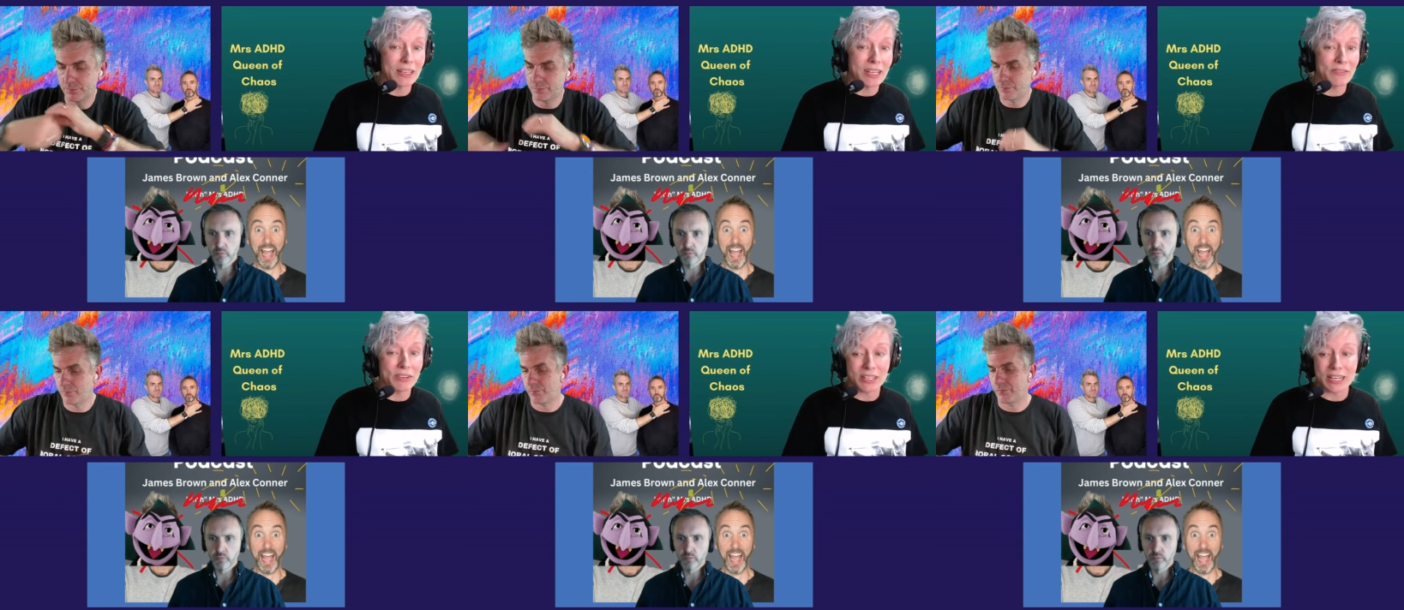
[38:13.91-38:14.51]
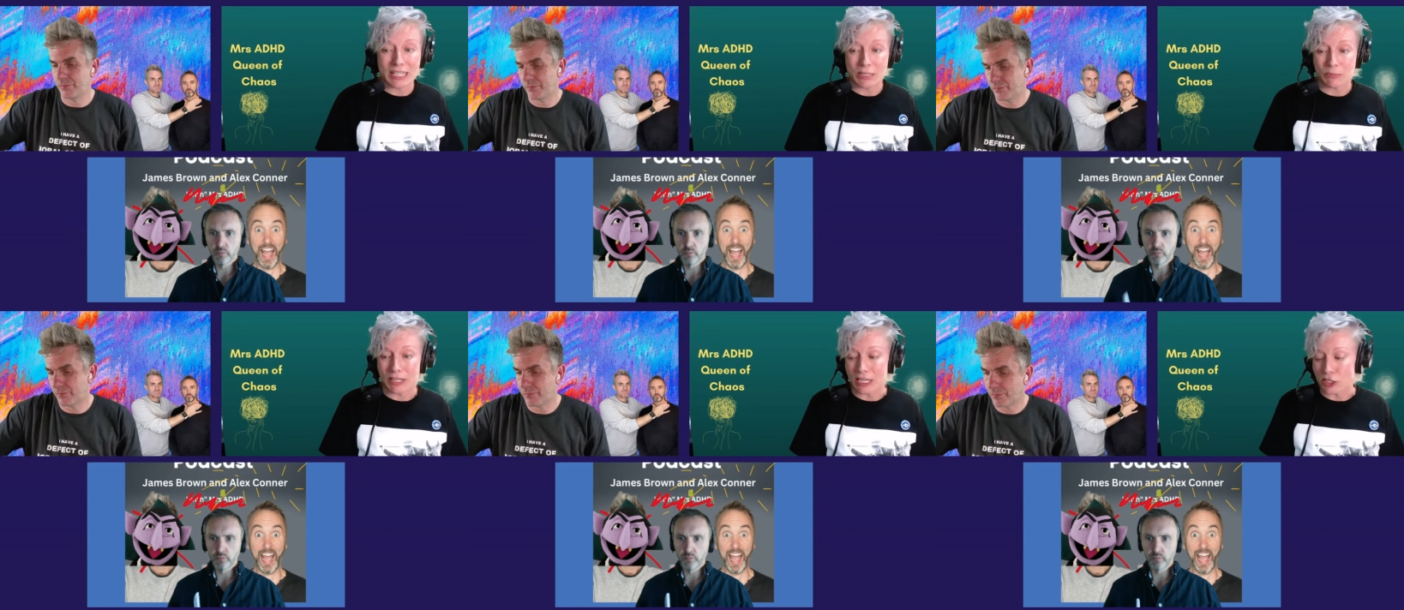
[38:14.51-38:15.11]
Speaker 1: and giving an
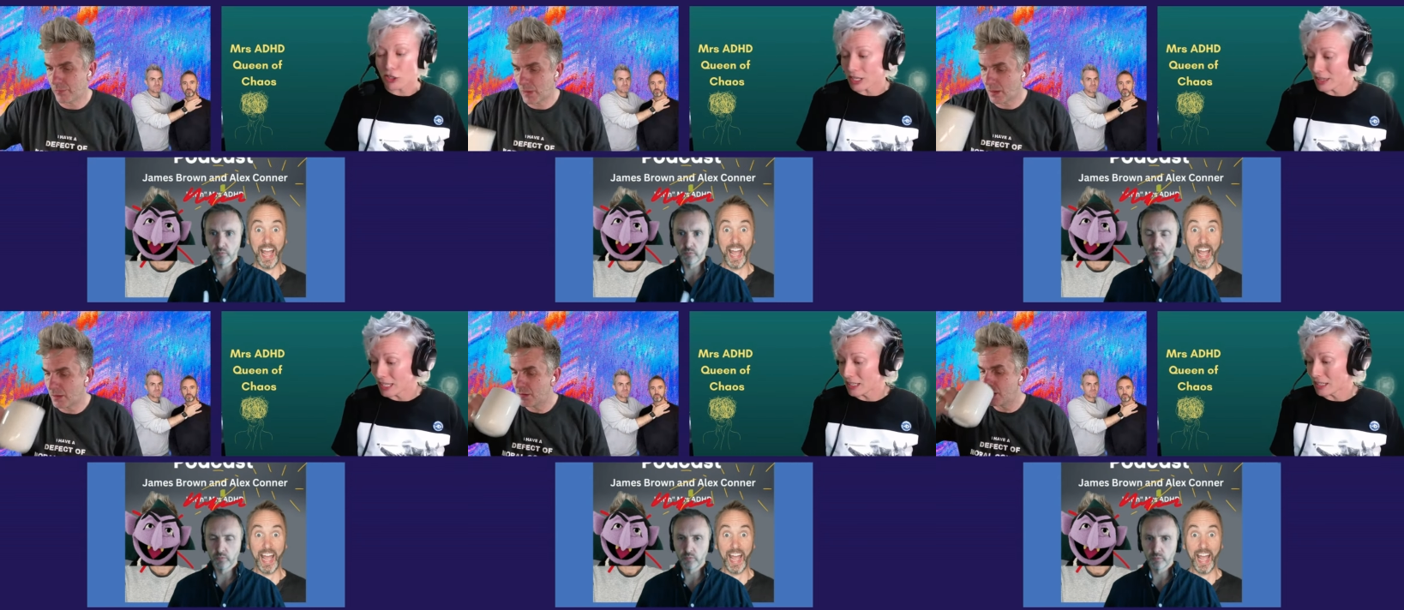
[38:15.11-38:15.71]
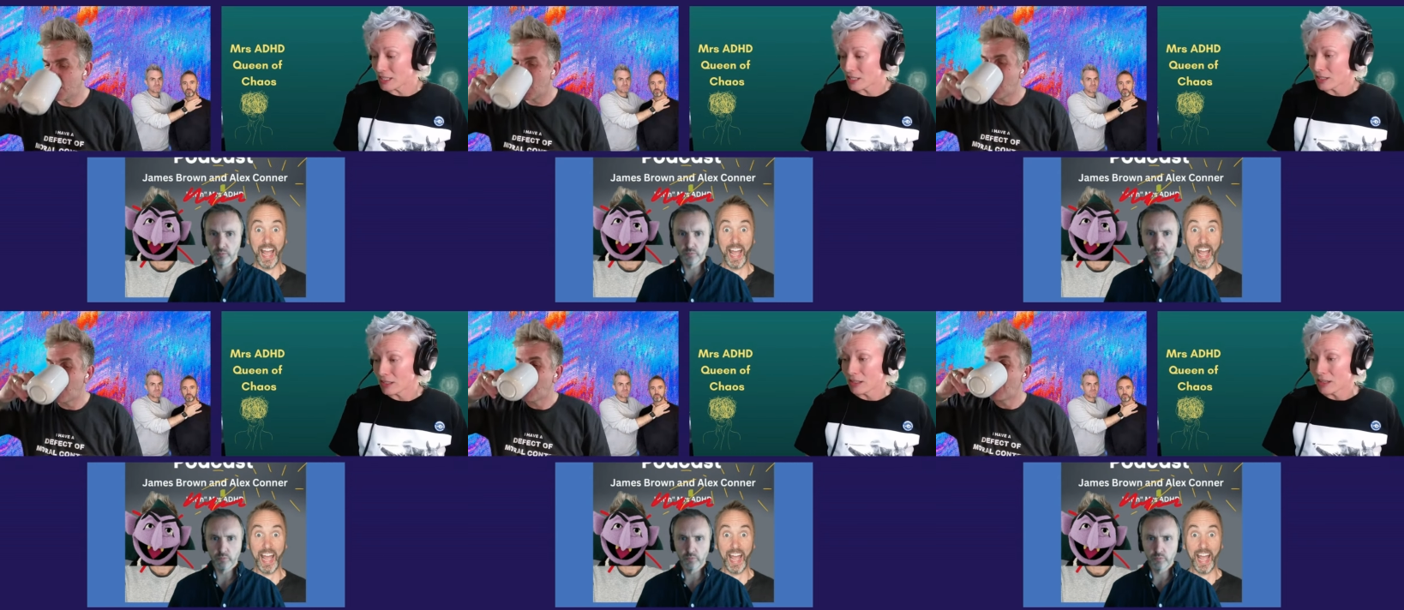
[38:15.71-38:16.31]
explanation i think
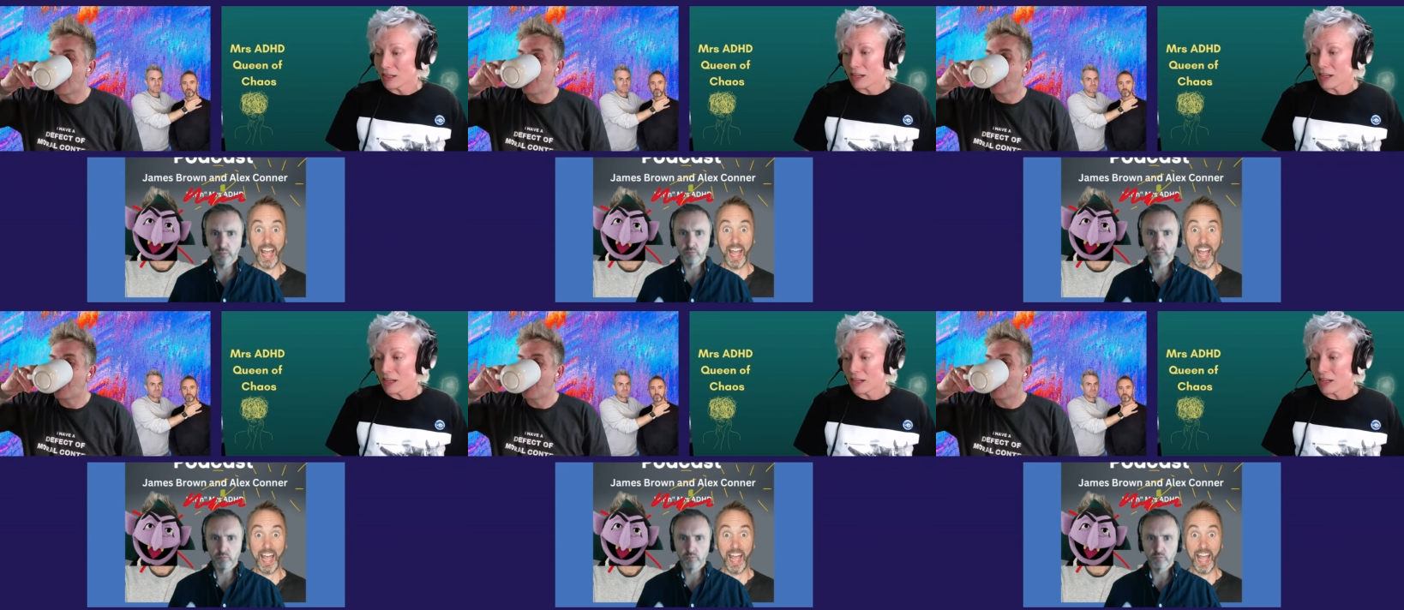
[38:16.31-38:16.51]
is